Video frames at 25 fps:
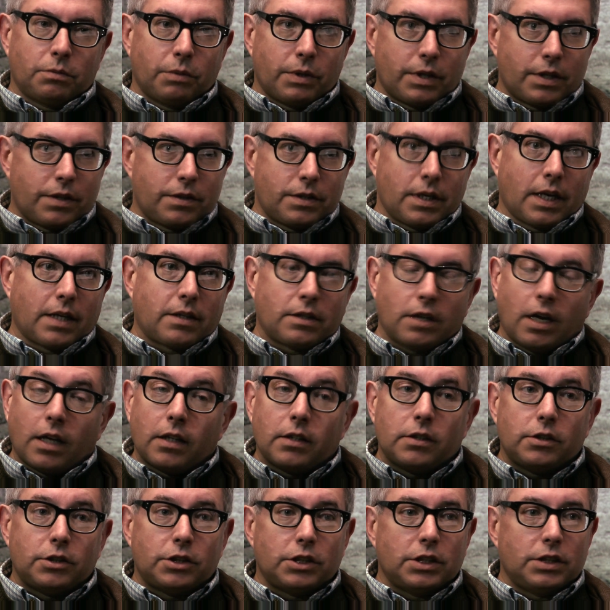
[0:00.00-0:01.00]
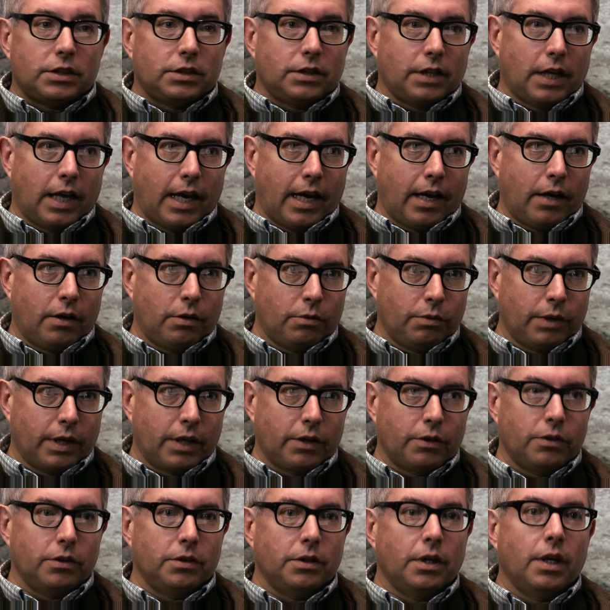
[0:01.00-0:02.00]
with technology to how we
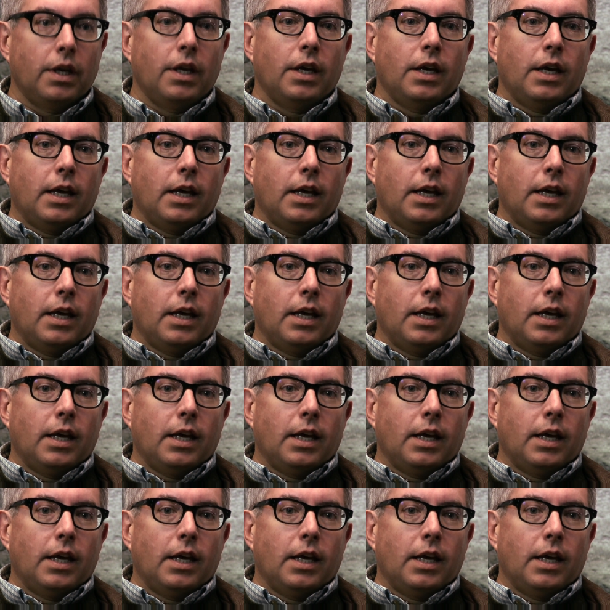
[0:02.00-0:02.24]
could